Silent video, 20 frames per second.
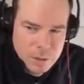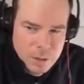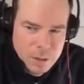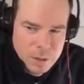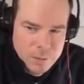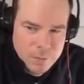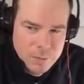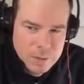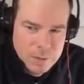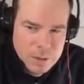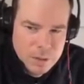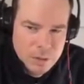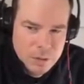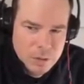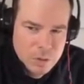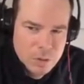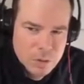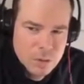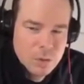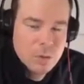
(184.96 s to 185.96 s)
of these
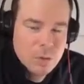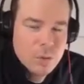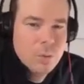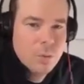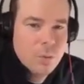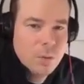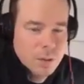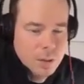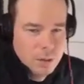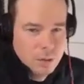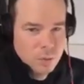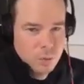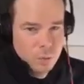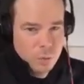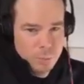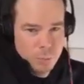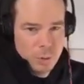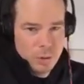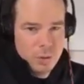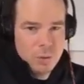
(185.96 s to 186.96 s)
two things
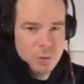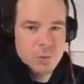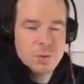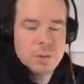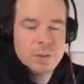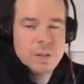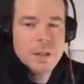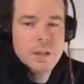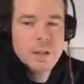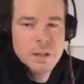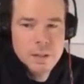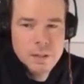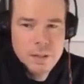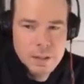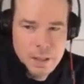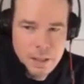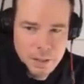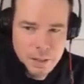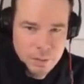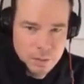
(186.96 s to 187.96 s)
will produce in
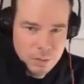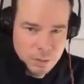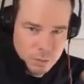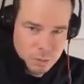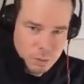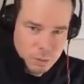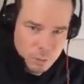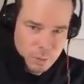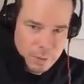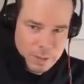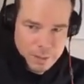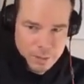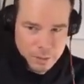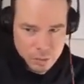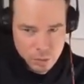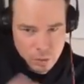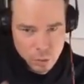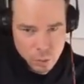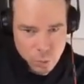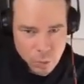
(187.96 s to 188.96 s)
the end, so do X,
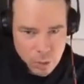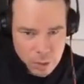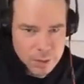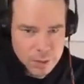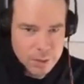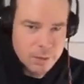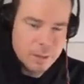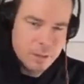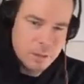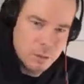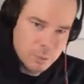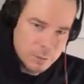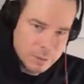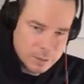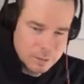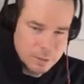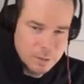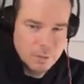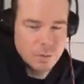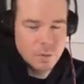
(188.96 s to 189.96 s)
do Y, then do
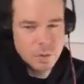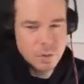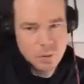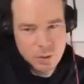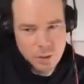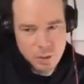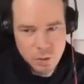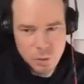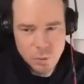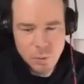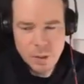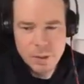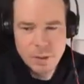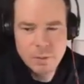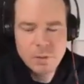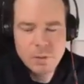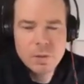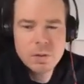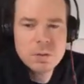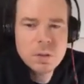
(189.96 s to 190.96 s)
X inverse, then do Y
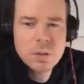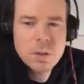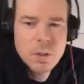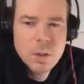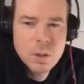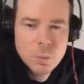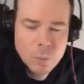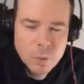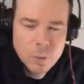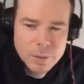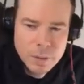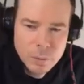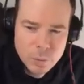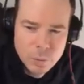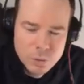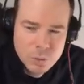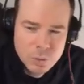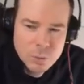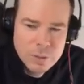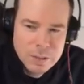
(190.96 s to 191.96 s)
inverse, what they will
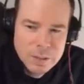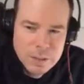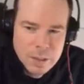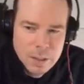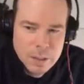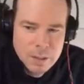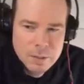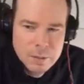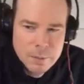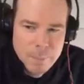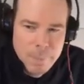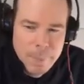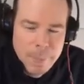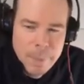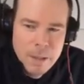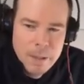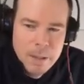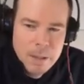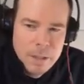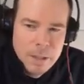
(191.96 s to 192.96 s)
do in the end,
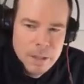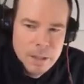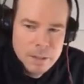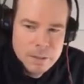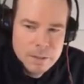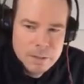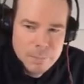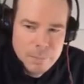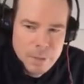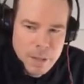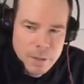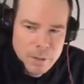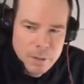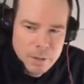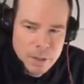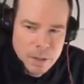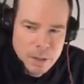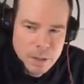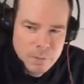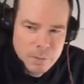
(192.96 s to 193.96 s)
it's a matter
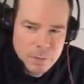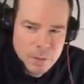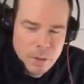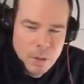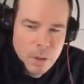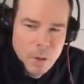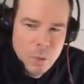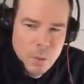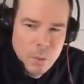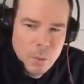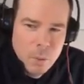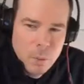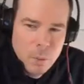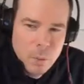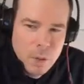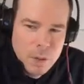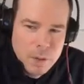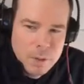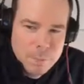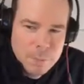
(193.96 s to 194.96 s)
of
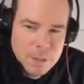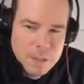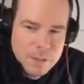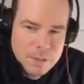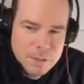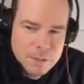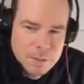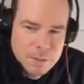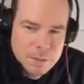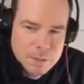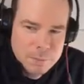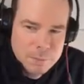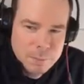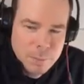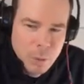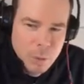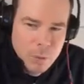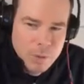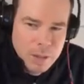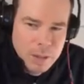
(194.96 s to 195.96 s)
what pieces
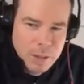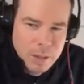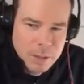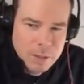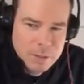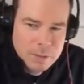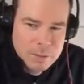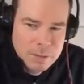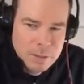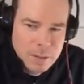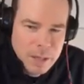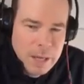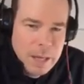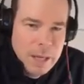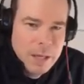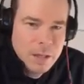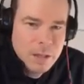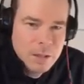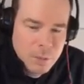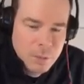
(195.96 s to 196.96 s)
both X
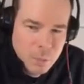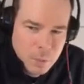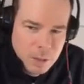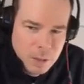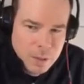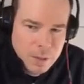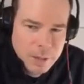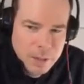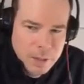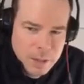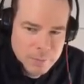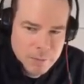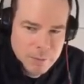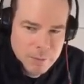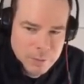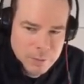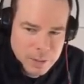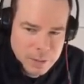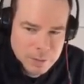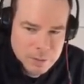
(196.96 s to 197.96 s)
and Y have
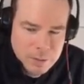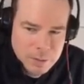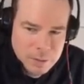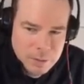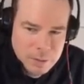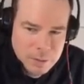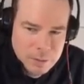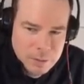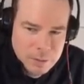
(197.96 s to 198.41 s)
affected